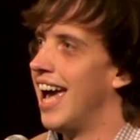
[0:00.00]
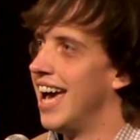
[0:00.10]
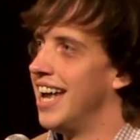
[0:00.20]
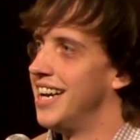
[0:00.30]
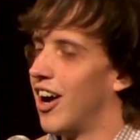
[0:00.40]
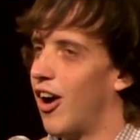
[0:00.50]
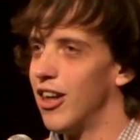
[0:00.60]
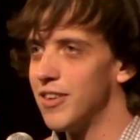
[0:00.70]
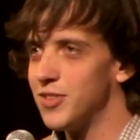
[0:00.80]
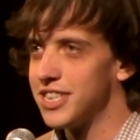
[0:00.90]
And
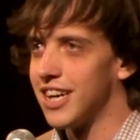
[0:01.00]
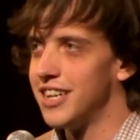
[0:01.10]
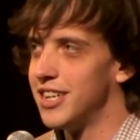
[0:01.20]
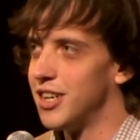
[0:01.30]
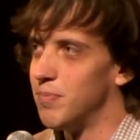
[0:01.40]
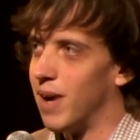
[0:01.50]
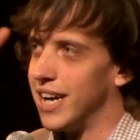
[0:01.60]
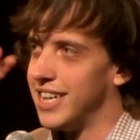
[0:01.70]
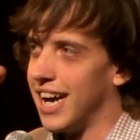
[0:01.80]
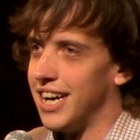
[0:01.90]
all of a sudden,
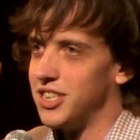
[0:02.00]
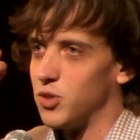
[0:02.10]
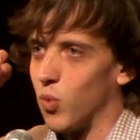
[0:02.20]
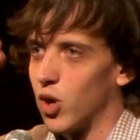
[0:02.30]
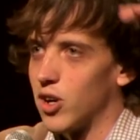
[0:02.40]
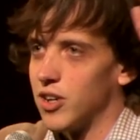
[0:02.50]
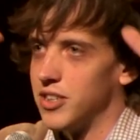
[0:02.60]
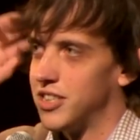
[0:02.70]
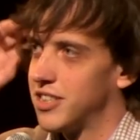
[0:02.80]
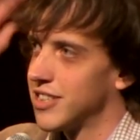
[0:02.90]
my dad's
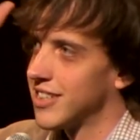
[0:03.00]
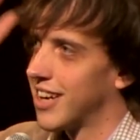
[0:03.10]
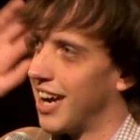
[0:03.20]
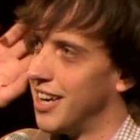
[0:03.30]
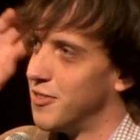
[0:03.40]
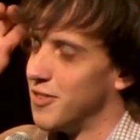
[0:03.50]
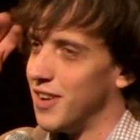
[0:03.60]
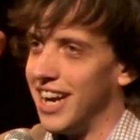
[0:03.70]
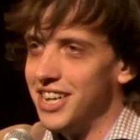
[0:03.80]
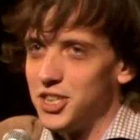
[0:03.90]
words kind of
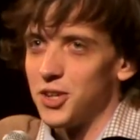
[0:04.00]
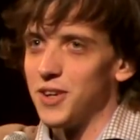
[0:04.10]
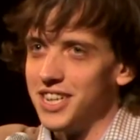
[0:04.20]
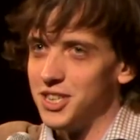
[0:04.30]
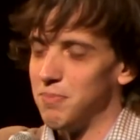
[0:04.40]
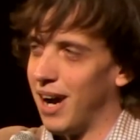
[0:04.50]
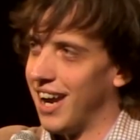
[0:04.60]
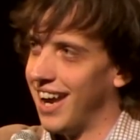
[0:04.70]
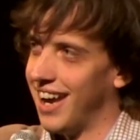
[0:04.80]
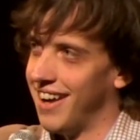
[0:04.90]
enter into
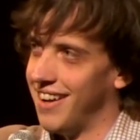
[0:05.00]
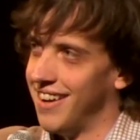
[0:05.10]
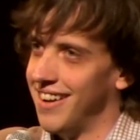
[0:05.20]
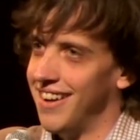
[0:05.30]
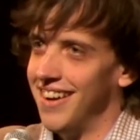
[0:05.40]
my head.